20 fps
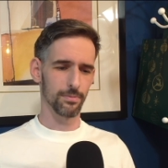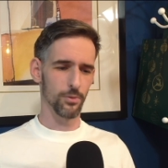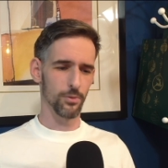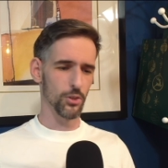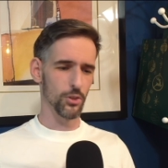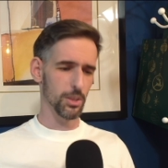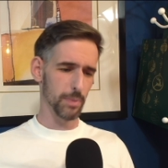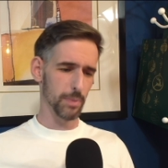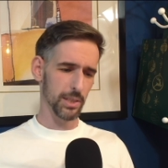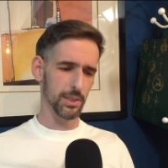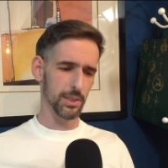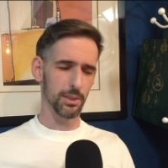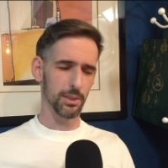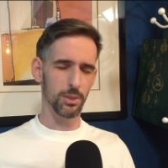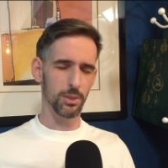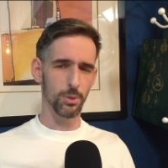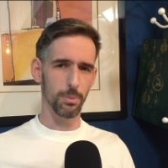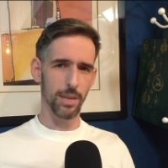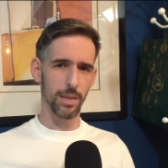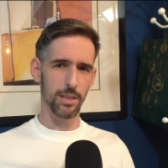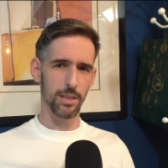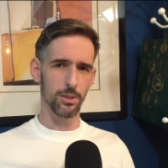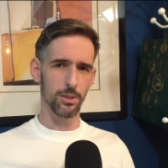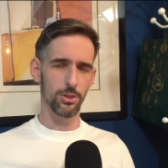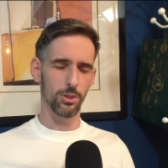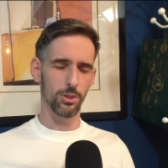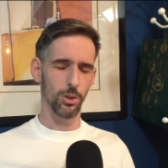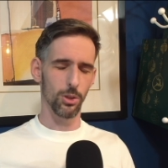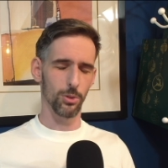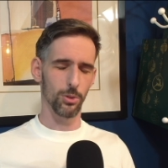just based on this one passage
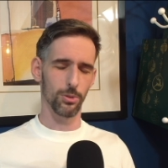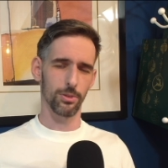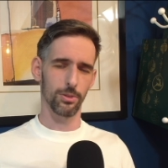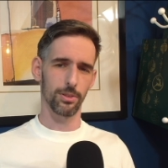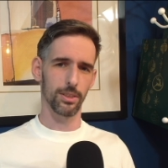alone.